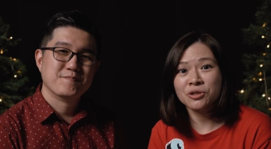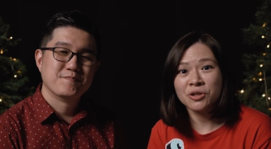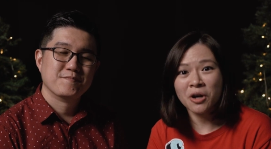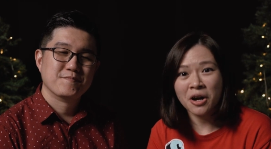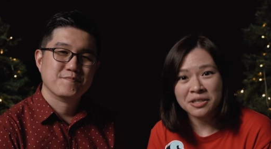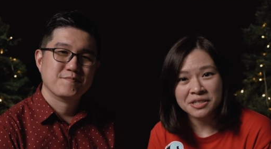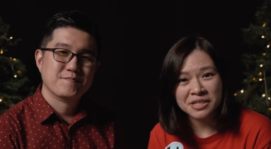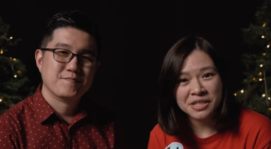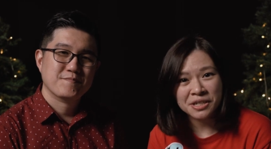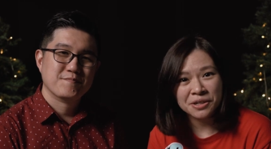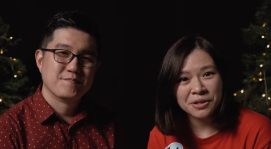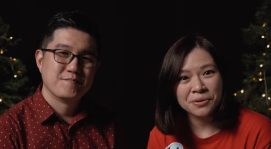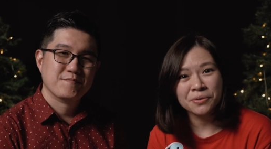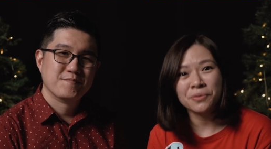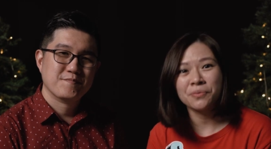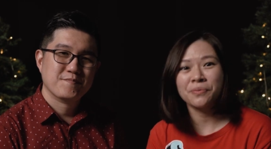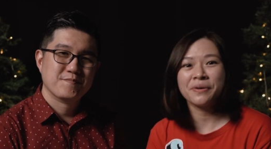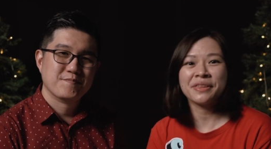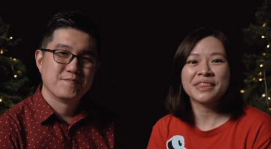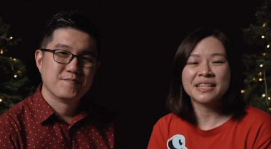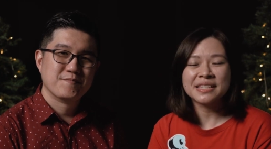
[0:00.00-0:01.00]
Speaker 1: to continue
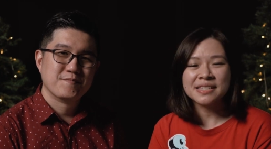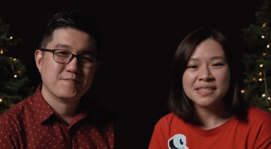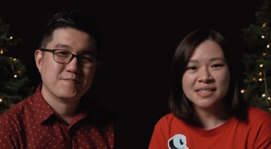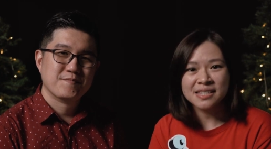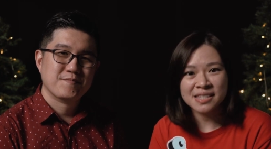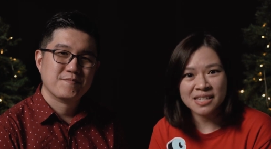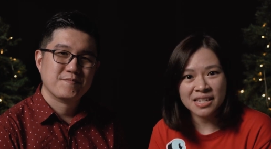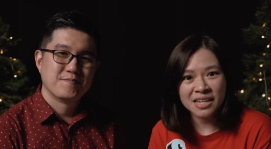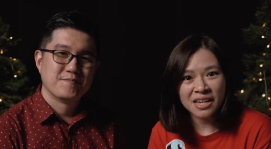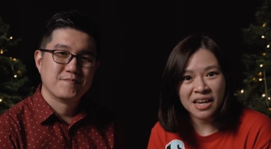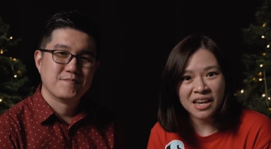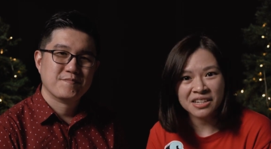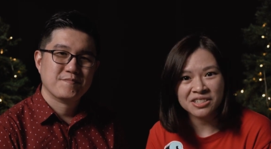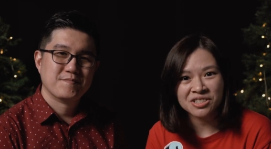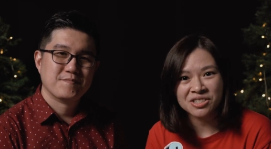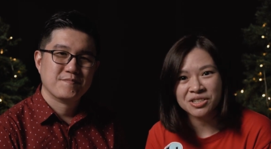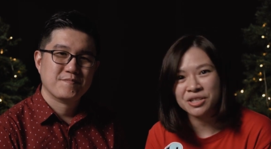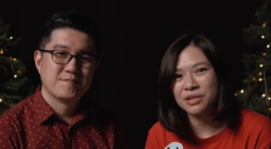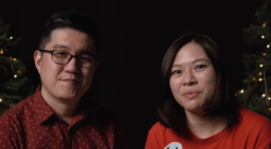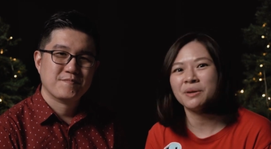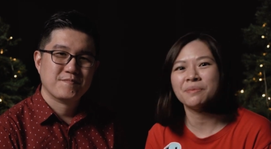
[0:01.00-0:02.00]
with the
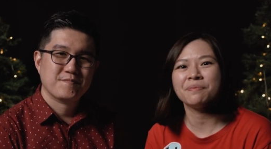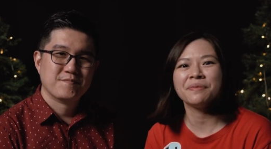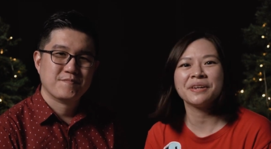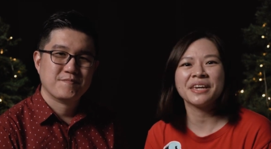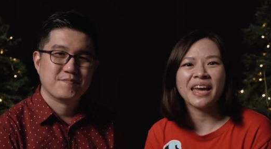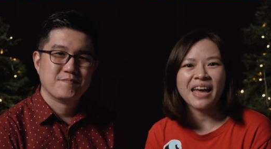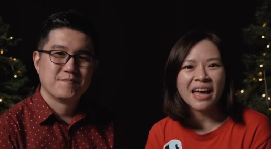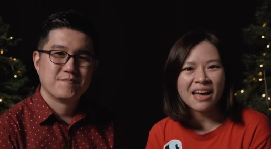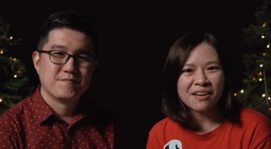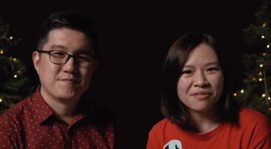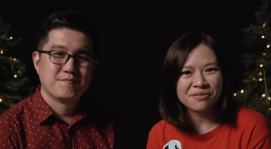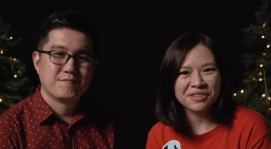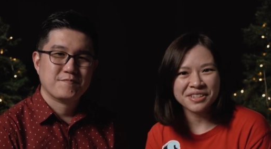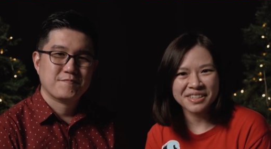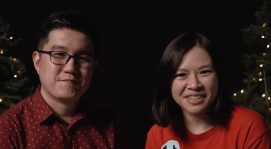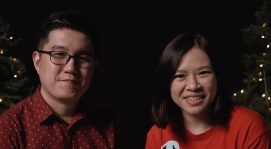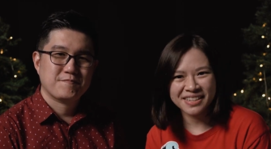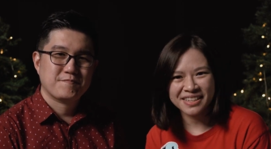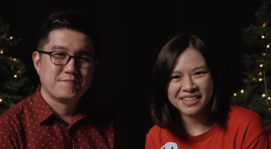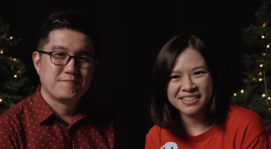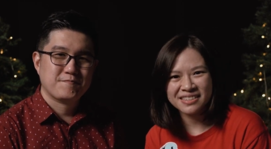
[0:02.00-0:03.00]
CHTBB
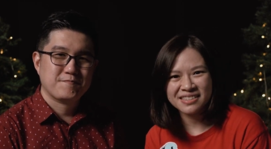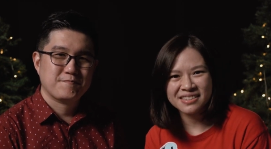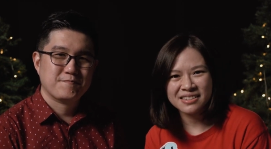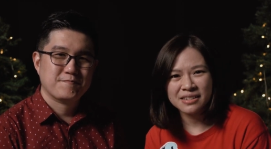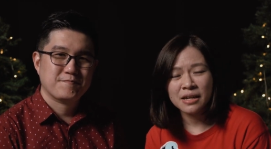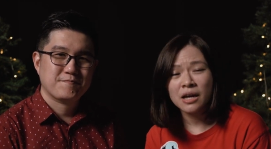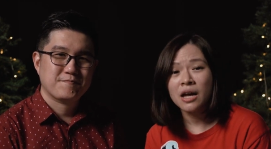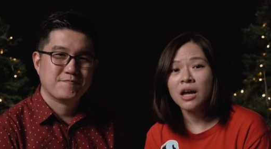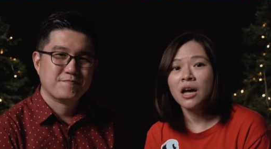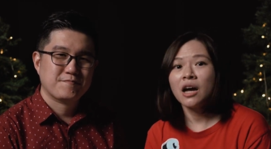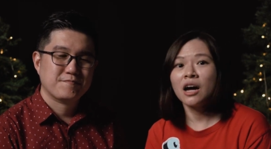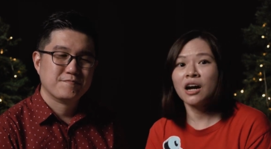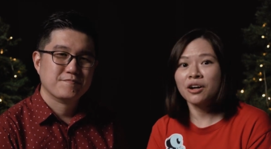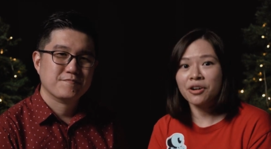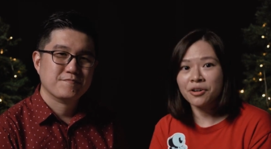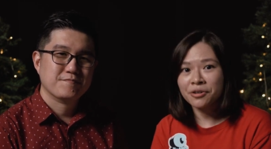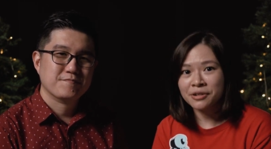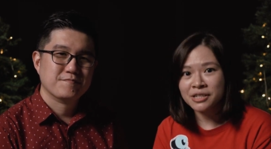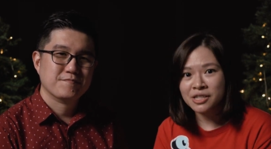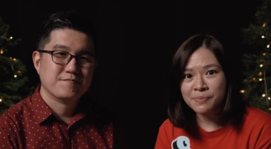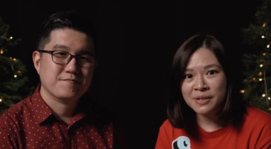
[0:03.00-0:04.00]
Advent Kit, a
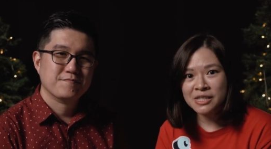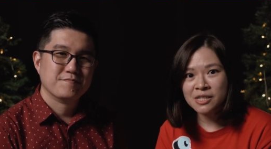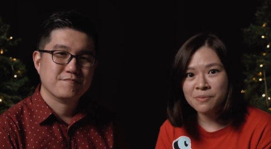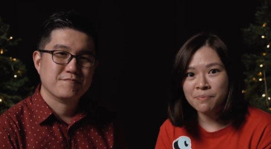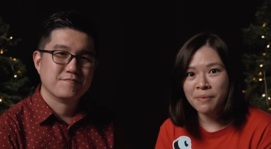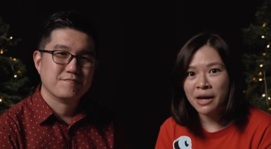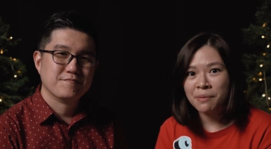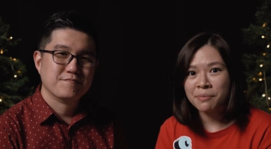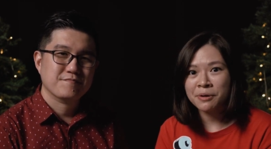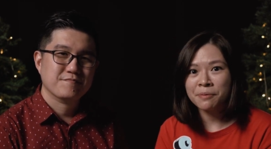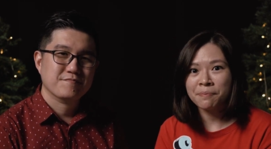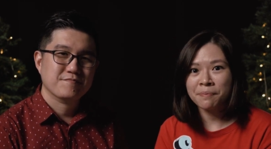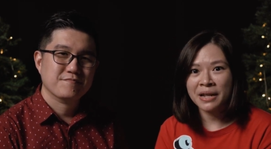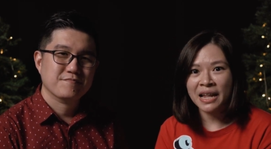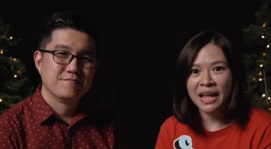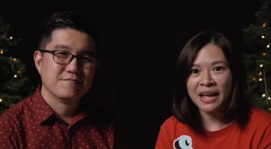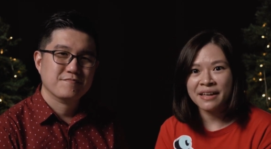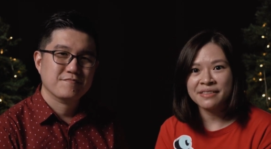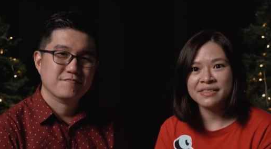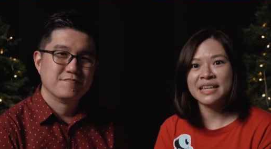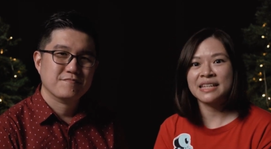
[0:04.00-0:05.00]
Christmas Bible
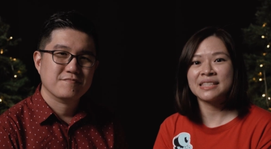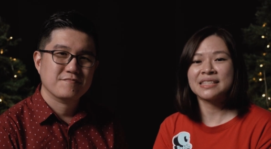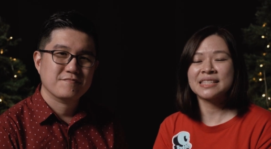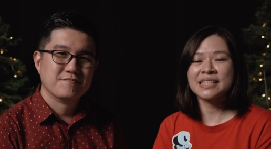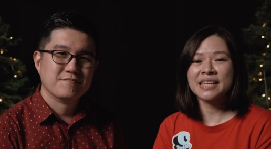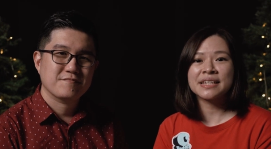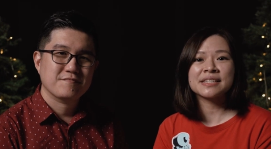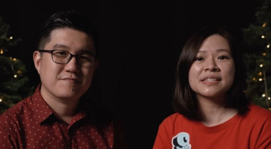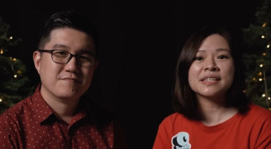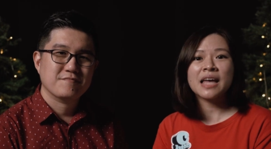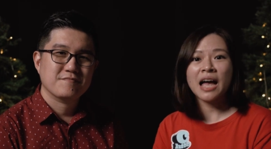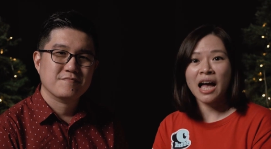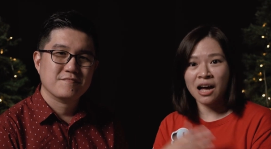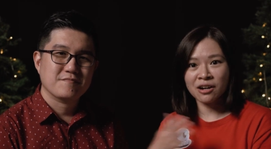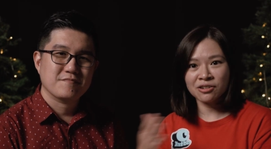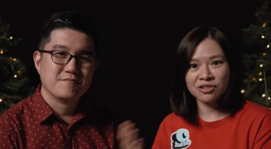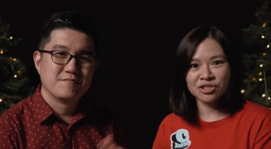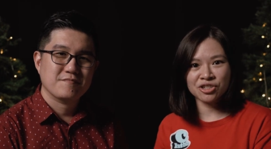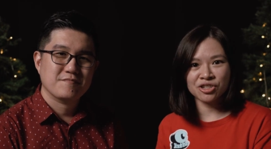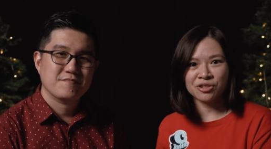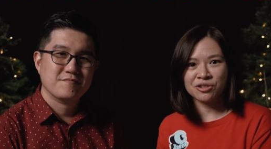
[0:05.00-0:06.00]
plan that takes
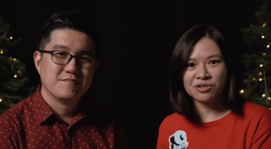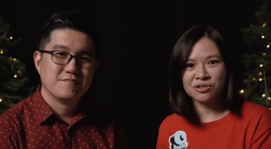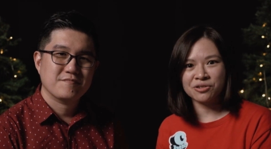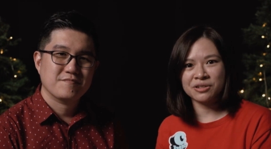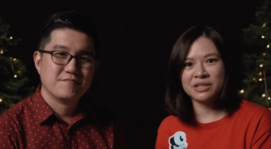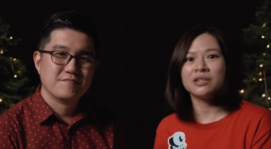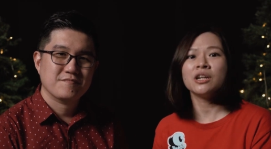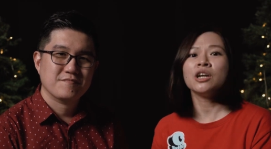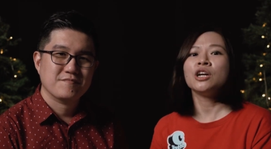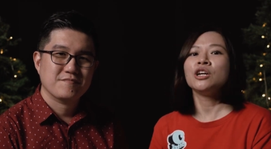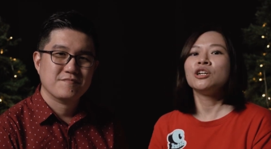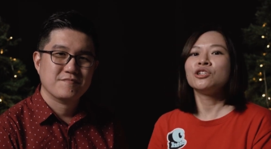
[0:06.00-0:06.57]
our children